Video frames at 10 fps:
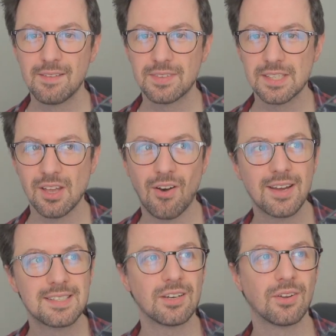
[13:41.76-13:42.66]
this
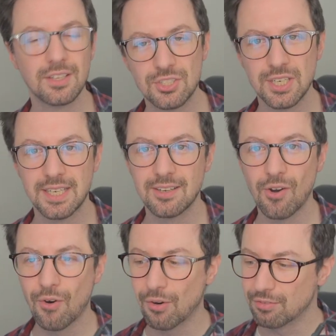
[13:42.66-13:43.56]
ideology
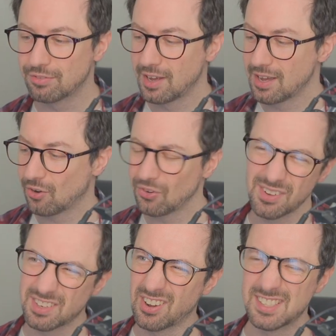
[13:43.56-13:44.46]
of, well,
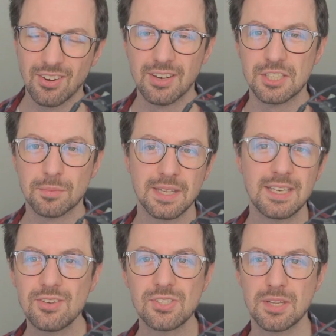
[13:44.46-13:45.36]
not even ideology, but
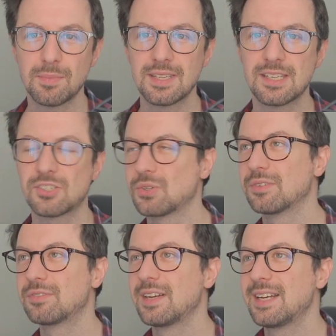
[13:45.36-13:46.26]
there used to be this
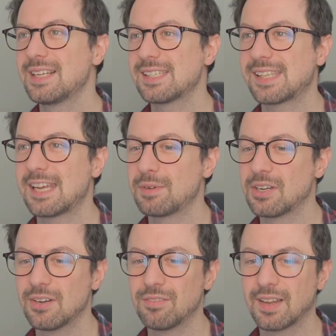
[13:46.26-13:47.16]
sort of
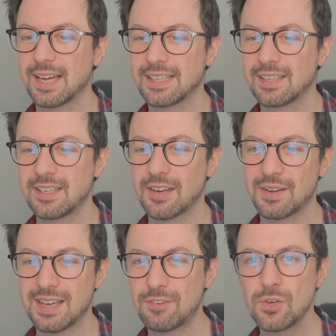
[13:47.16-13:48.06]
statement of like, you
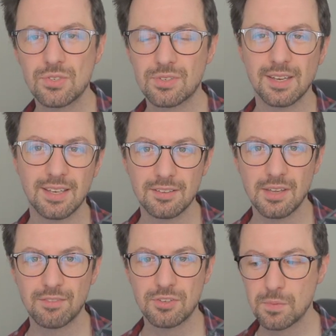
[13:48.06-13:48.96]
know,
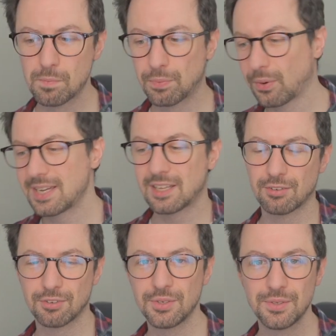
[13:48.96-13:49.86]
if you break
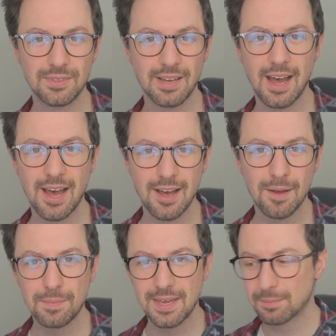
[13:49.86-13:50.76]
through
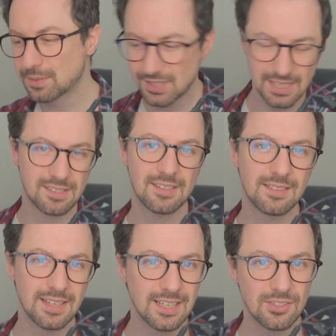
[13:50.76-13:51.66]
being
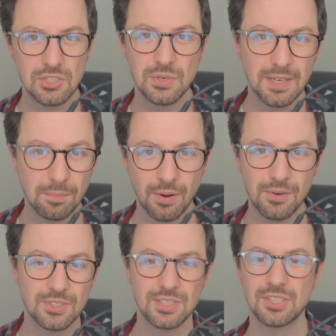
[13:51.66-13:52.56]
persistent in doing
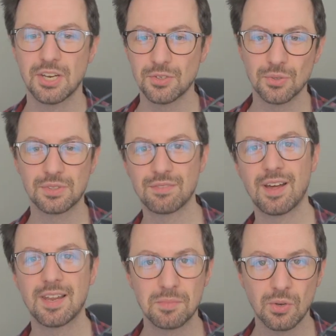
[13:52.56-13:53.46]
approaches, you know, you'll
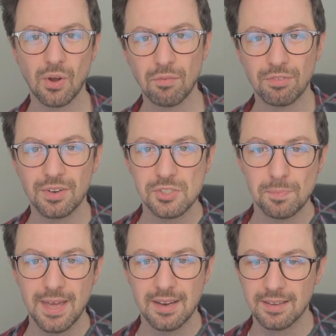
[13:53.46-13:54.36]
develop your confidence
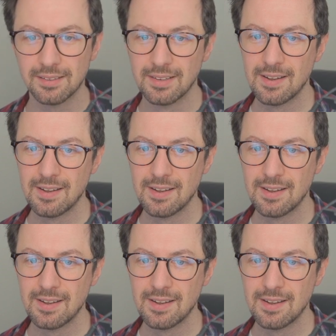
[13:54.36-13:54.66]
better.